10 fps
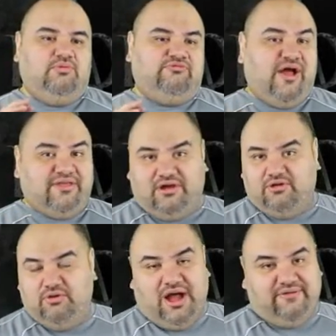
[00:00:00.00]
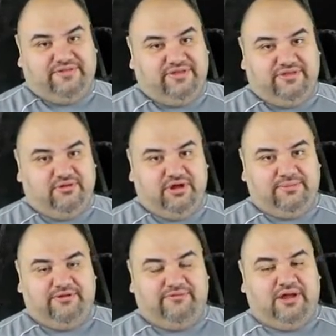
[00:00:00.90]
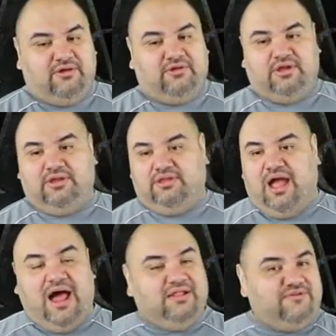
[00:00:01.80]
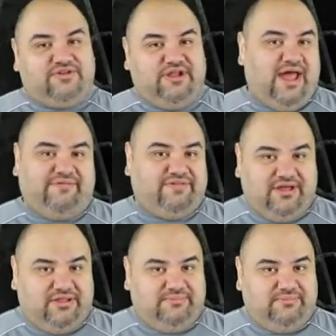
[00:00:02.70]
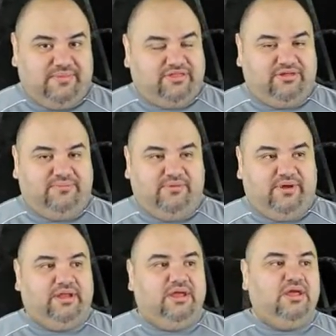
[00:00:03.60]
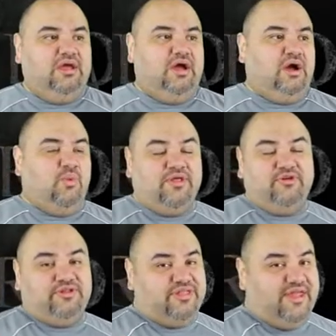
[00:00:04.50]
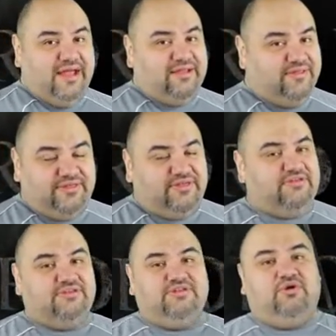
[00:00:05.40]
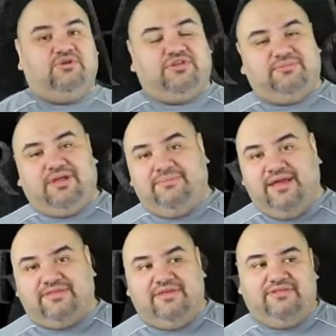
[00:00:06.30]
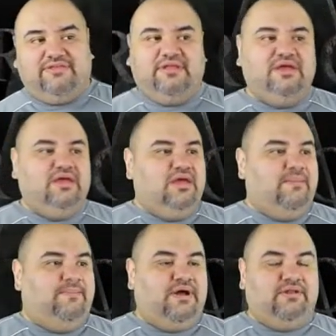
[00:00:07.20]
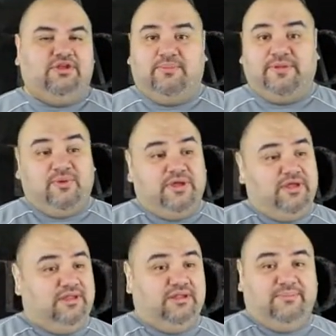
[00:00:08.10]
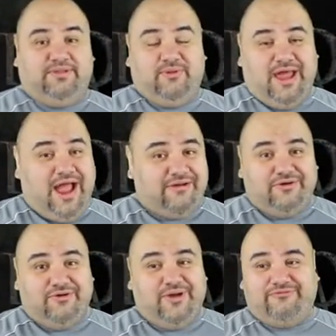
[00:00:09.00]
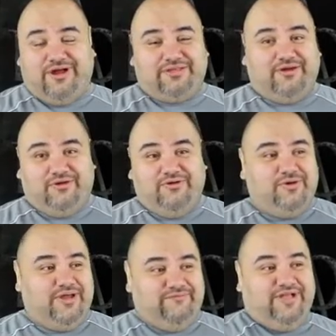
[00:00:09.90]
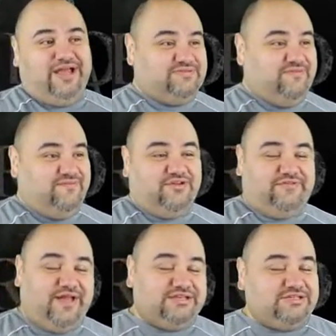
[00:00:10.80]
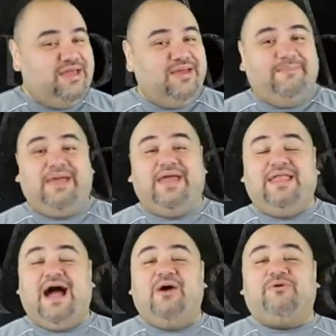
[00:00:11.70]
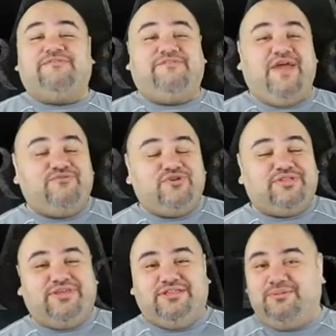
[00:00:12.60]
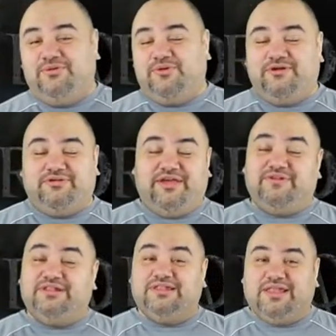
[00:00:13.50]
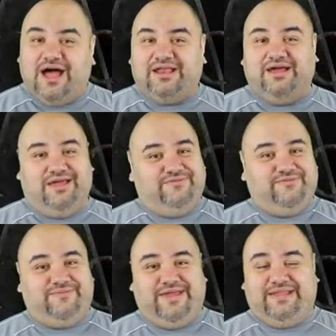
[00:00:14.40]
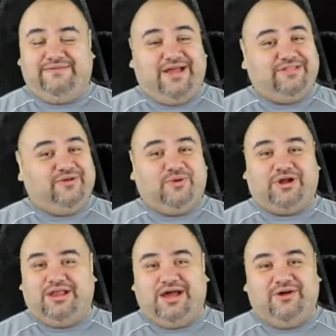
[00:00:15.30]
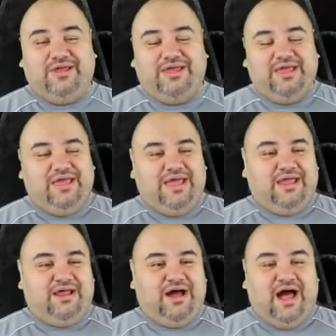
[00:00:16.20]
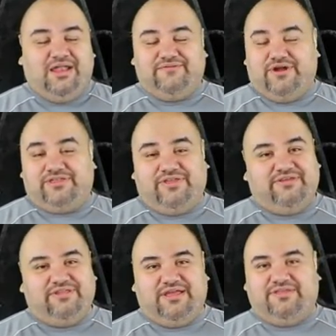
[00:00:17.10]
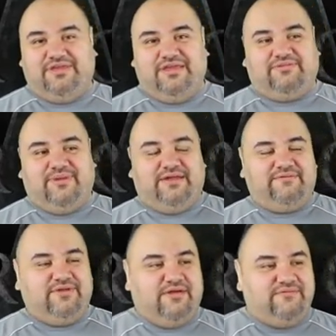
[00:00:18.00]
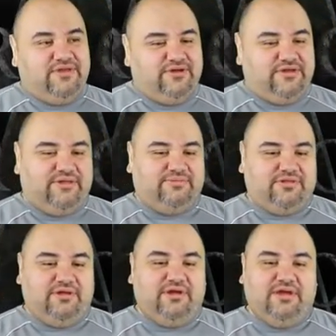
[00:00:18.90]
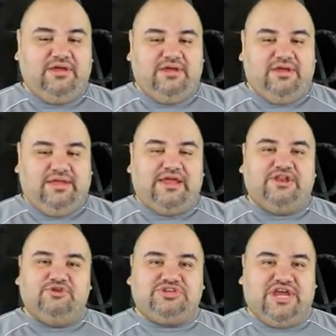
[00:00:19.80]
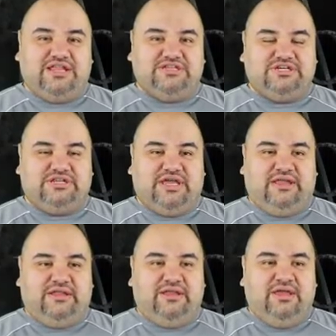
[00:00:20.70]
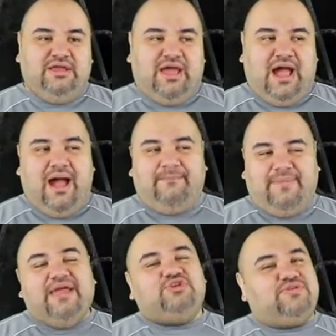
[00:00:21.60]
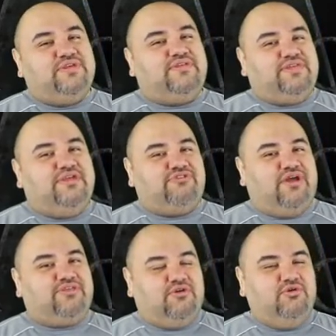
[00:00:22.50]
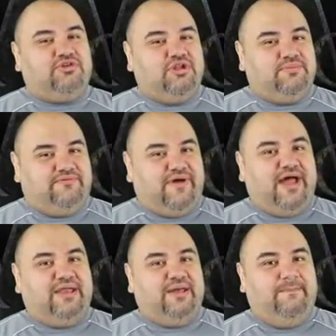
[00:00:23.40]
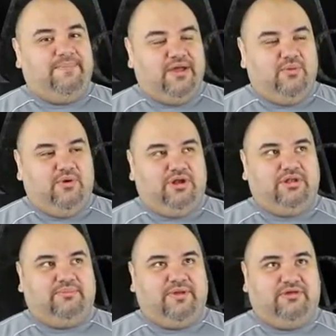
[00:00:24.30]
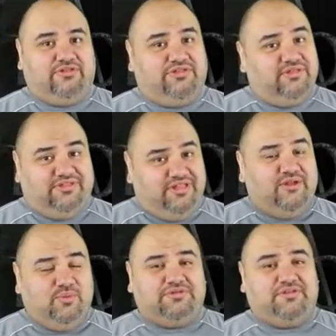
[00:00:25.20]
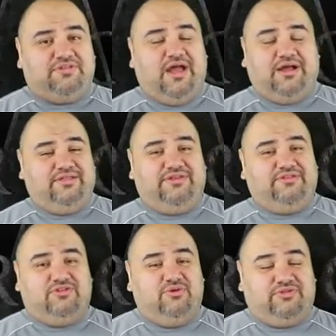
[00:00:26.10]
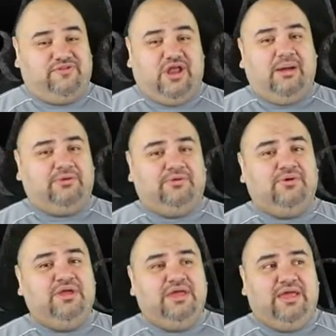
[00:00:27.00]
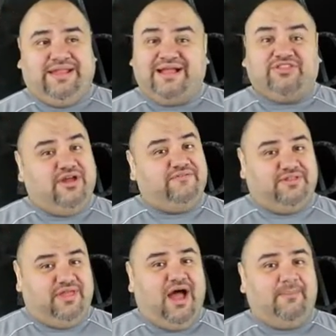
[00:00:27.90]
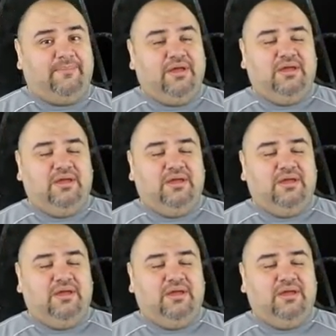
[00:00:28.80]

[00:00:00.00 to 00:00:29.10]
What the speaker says: Ra's al Ghul obviously still going to be around. Oliver's going to have to kill him at some point, whether it's the end of this season or sometime next season. But between Arrow and Ra's al Ghul and Flash and Reverse Flash, man, our favorite CW heroes have a lot ahead of them. Man, they've got their work cut out. And Oliver, as seasoned as he is, man, every year he seems to get a new challenge. And I'm interested to see if Ra's al Ghul is going to provide a big one, because the Slade Wilson saga in season 2 was phenomenal, and that's tough to top.